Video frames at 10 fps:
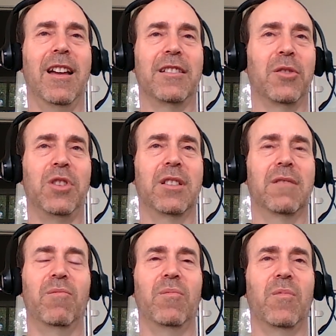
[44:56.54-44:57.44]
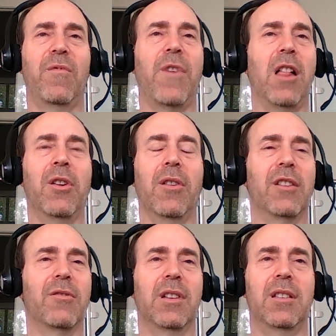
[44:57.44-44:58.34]
So just follow your
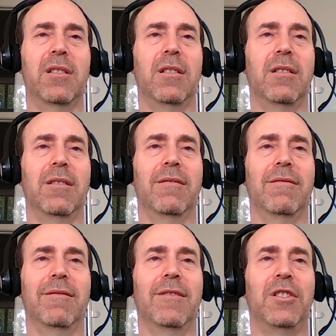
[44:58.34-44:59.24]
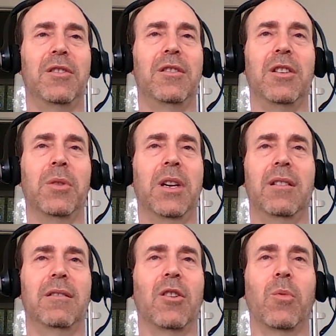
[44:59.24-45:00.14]
interest, do
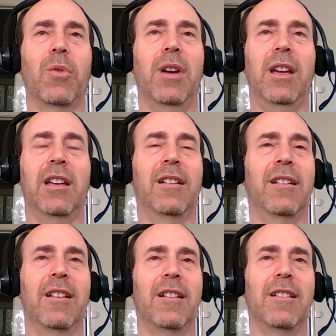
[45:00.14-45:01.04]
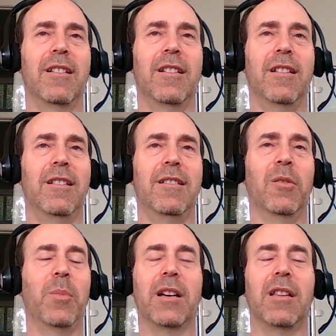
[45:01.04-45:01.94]
it, don't worry, and
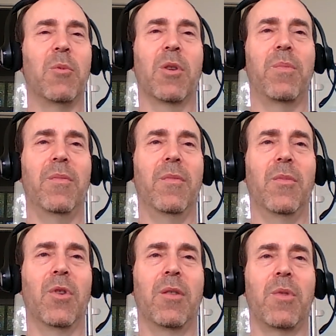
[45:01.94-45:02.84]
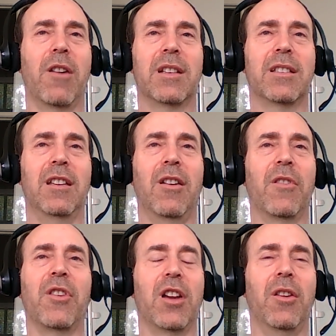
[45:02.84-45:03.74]
you'll make a lot more progress than you
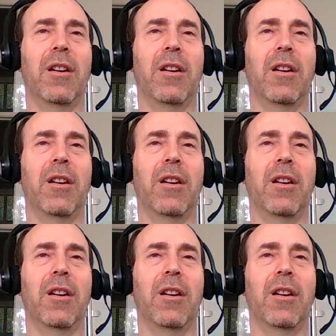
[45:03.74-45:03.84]
ever thought you